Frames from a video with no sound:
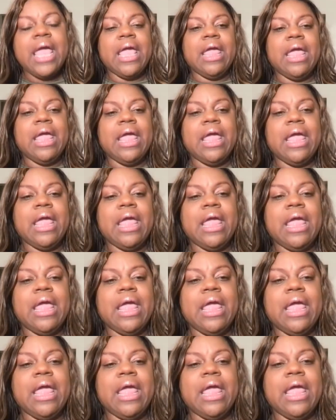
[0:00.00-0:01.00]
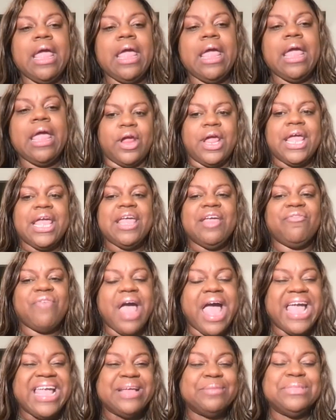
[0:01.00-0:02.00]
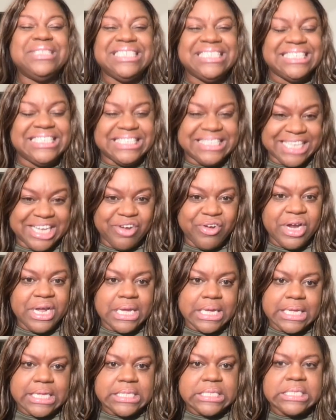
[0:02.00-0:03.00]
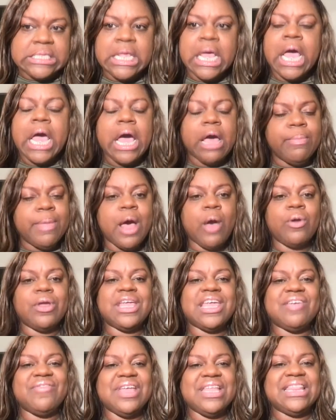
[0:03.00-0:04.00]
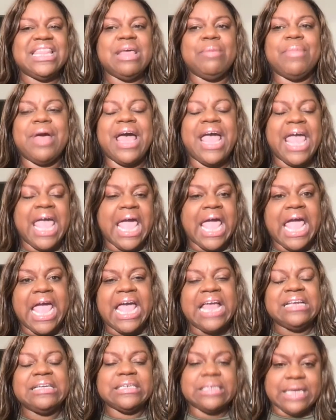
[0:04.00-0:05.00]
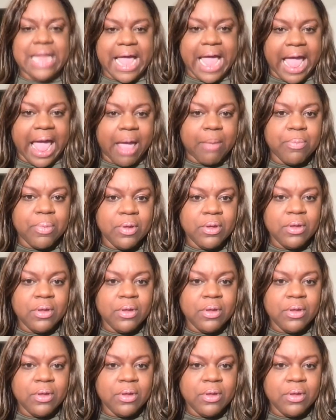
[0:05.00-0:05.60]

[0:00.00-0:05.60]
And my answer, if I am serious about giving them a hand clap